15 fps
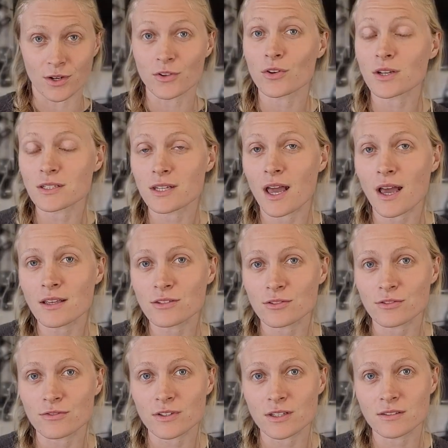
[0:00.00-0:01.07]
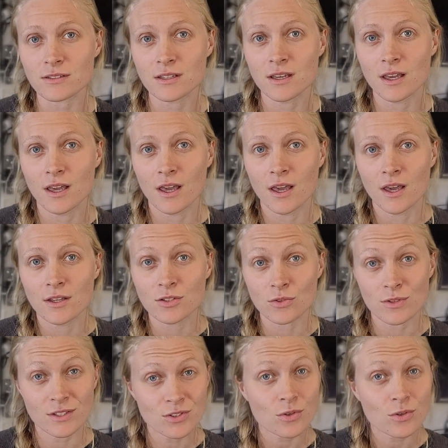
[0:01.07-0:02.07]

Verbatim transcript: and other catastrophes. So these